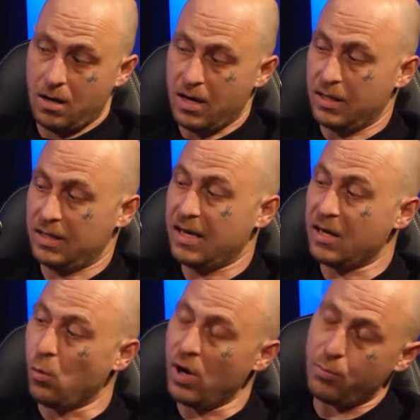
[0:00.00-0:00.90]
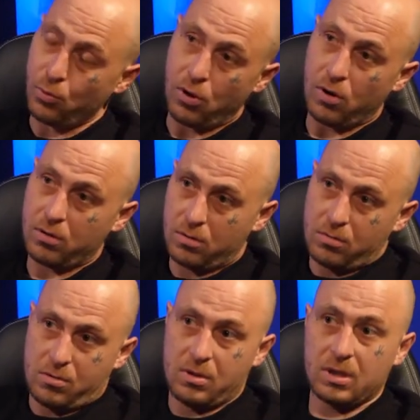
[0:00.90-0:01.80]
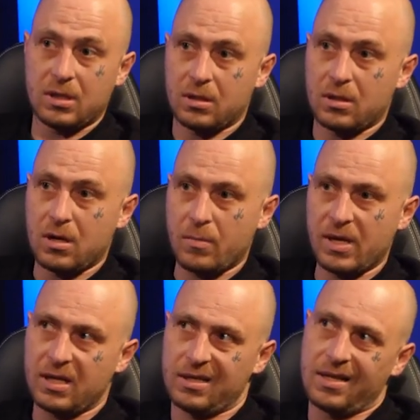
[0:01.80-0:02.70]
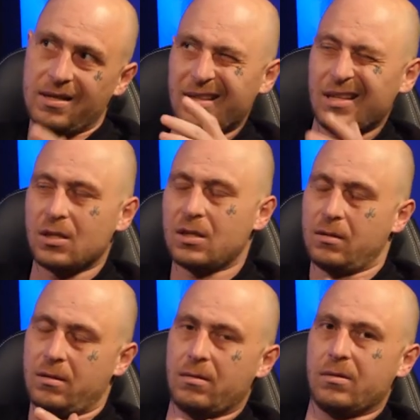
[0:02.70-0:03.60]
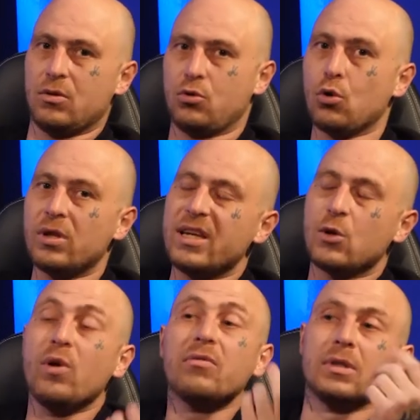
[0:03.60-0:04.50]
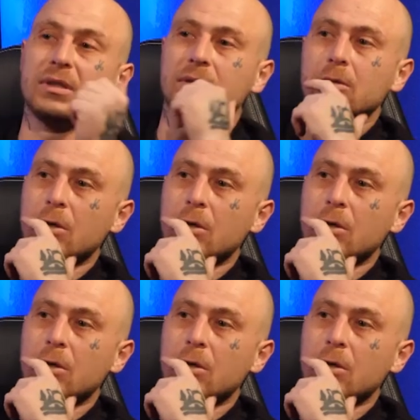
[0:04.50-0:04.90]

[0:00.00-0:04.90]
And the sound that we brought is, do you know what I mean? That's sort of the equivalent.